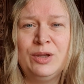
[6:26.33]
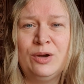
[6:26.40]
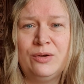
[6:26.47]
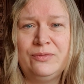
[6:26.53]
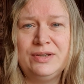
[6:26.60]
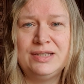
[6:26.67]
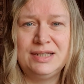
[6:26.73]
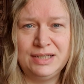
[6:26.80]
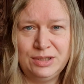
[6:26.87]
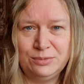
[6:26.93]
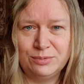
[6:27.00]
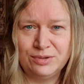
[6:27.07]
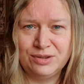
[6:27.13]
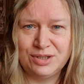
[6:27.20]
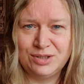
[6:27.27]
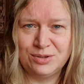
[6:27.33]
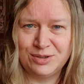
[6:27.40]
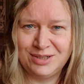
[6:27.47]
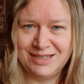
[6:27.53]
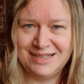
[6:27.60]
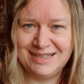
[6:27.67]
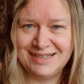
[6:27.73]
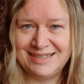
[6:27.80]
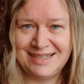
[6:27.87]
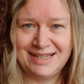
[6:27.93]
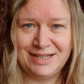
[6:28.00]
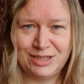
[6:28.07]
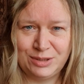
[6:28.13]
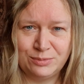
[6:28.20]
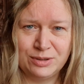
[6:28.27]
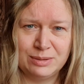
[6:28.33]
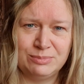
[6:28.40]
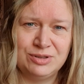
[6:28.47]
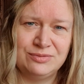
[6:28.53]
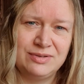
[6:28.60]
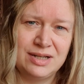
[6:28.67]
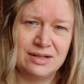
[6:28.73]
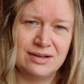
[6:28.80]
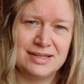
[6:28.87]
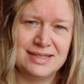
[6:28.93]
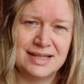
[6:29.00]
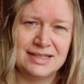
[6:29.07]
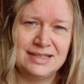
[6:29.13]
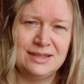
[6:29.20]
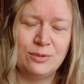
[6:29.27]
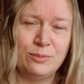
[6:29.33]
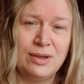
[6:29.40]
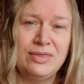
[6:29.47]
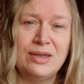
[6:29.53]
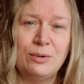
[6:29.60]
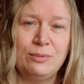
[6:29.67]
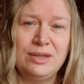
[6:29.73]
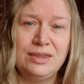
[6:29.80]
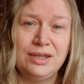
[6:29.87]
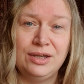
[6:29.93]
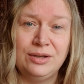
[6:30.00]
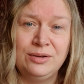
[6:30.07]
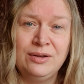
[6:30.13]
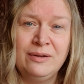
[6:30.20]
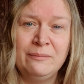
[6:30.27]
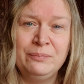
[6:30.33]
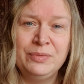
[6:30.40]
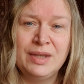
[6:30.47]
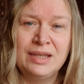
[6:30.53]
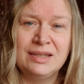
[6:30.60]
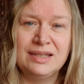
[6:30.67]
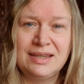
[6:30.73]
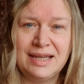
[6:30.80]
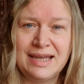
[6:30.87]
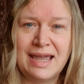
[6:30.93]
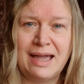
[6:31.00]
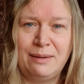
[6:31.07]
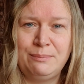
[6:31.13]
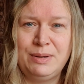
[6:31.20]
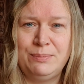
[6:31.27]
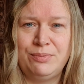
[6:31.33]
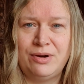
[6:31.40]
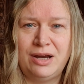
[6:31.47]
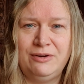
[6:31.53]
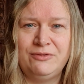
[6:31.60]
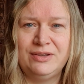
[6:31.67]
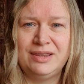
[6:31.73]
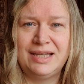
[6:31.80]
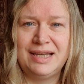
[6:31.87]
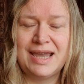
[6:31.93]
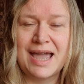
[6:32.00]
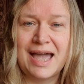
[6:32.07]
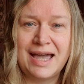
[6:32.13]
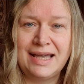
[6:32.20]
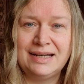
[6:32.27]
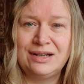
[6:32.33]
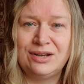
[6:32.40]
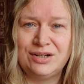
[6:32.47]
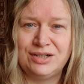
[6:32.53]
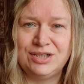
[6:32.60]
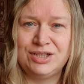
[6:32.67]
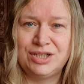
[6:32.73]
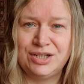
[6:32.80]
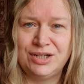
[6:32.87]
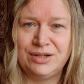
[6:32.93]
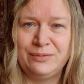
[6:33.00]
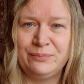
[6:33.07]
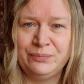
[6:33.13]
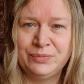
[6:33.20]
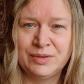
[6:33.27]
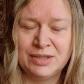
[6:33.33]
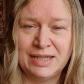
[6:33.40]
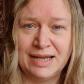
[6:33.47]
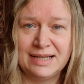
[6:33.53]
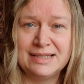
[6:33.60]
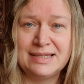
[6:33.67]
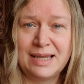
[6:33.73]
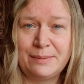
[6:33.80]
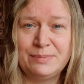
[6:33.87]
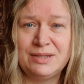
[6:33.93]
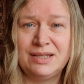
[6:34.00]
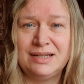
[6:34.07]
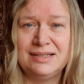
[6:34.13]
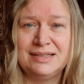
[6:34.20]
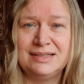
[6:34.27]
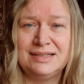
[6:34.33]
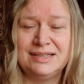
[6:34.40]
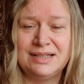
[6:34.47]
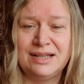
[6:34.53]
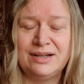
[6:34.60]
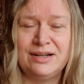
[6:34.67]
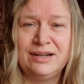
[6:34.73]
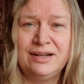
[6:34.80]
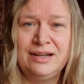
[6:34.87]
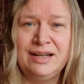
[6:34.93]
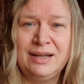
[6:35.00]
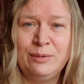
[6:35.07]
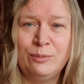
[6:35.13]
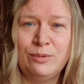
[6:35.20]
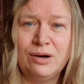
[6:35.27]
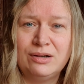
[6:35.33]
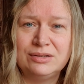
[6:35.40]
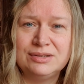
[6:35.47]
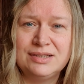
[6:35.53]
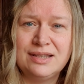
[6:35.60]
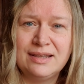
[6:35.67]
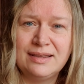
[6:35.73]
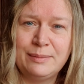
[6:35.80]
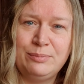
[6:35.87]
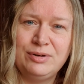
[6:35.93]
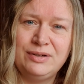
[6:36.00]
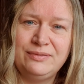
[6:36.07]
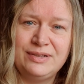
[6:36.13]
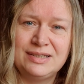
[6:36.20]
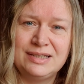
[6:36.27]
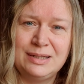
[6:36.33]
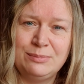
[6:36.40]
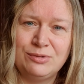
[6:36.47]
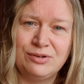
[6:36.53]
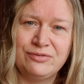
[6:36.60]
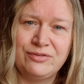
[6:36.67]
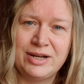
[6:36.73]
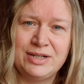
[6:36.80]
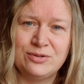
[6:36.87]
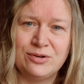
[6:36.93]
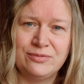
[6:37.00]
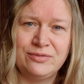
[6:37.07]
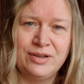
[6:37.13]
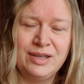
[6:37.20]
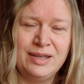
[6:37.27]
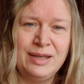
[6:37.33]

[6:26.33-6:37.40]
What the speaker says: Obviously, you want the dog to succeed. You want them to realize actually that when they're with you, that they can be brave and they can learn to accept things into their world that they previously were afraid of.